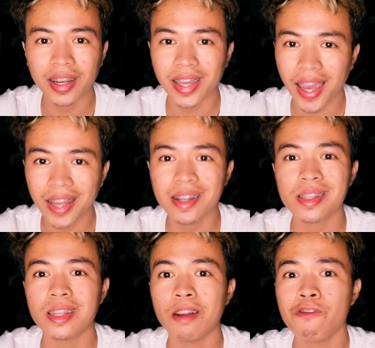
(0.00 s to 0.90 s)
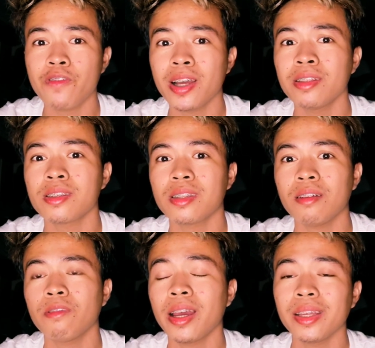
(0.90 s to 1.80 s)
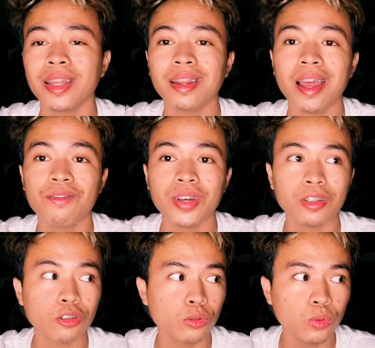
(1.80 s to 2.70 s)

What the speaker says: Again, the stand fan still running at level